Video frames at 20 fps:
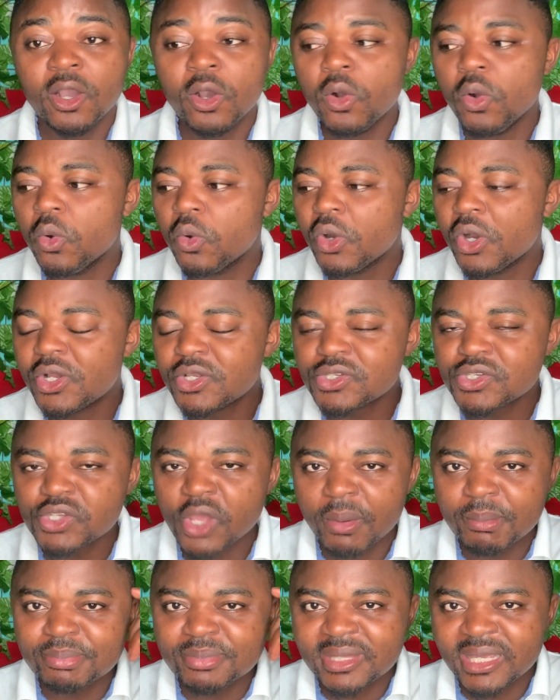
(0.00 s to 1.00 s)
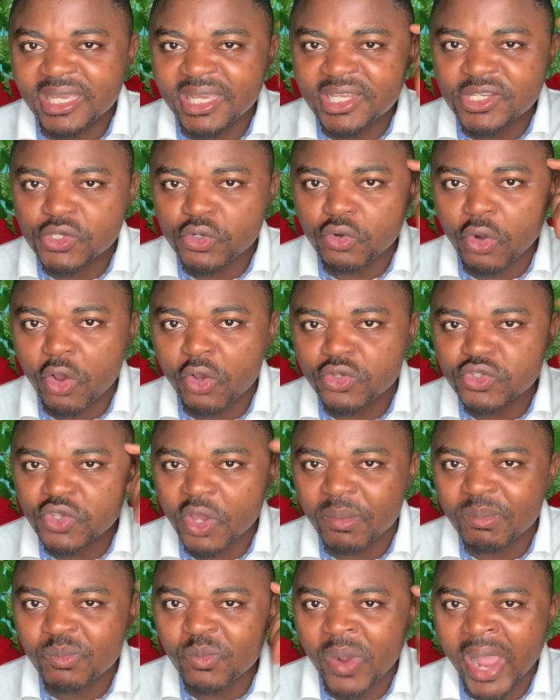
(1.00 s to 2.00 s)
Oh, something is wrong
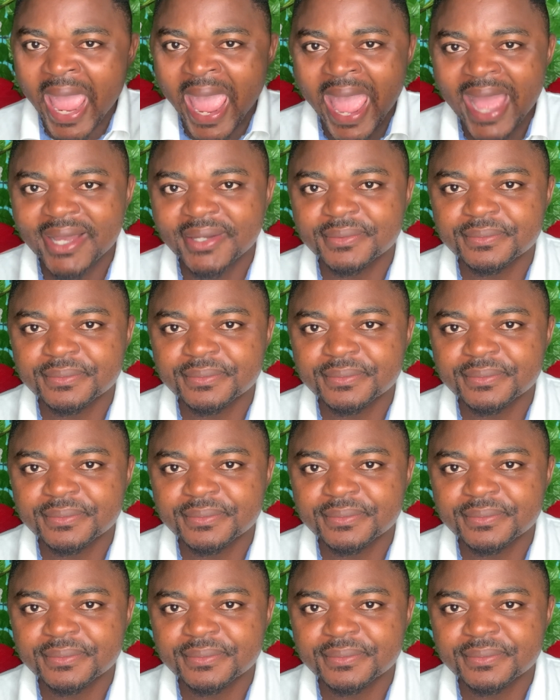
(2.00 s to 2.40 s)
somewhere.